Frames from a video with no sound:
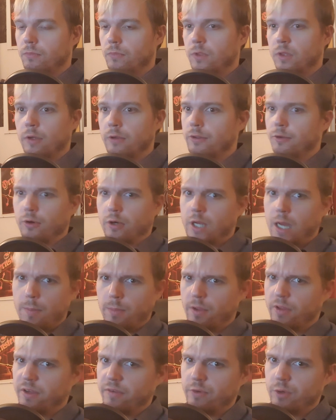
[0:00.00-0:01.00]
There are a
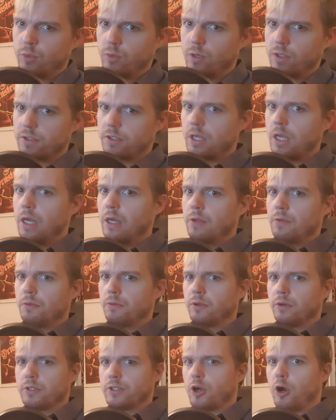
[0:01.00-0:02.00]
couple of different ones.
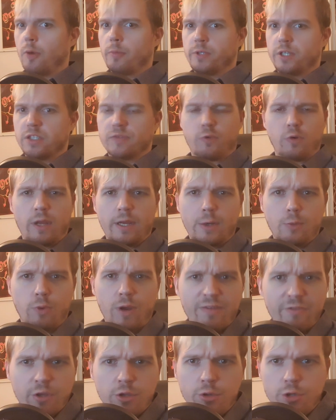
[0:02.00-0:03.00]
There's options for, like,
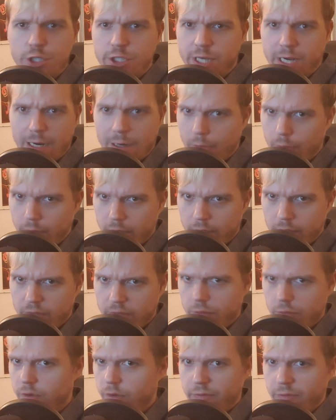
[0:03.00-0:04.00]
revenue sharing,
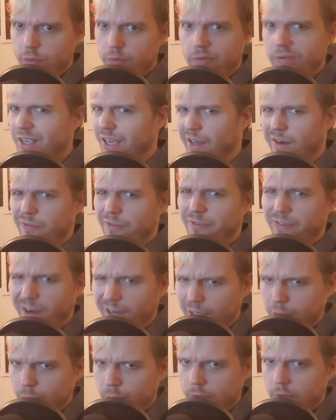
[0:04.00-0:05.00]
if you're kind of
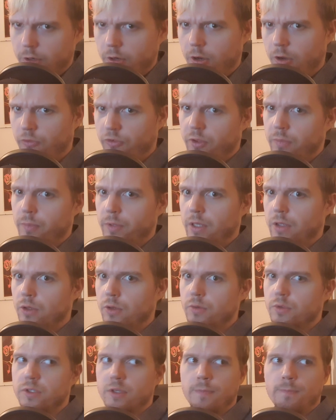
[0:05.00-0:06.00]
fine with your content being
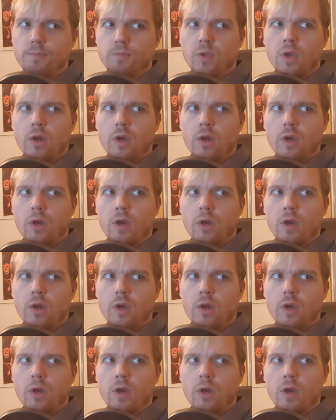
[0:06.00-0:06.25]
used.